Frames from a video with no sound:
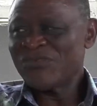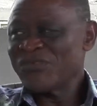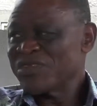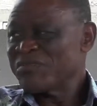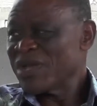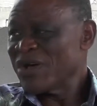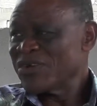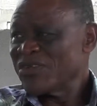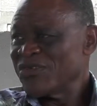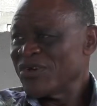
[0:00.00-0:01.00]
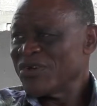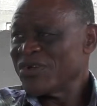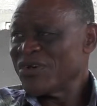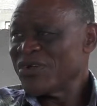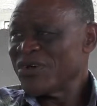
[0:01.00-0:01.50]

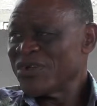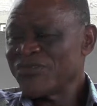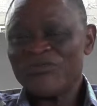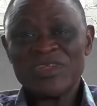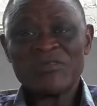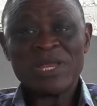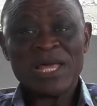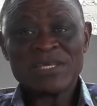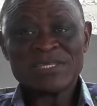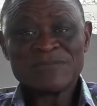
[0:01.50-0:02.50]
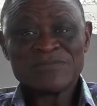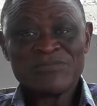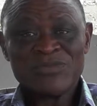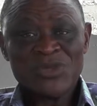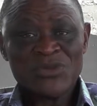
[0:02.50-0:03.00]
the feed millers
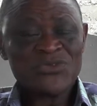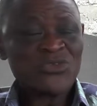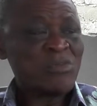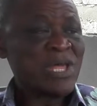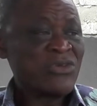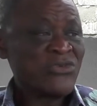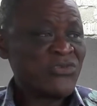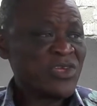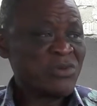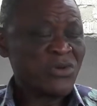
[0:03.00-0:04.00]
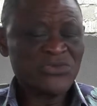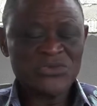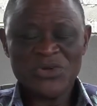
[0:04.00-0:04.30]
to supply you feed, because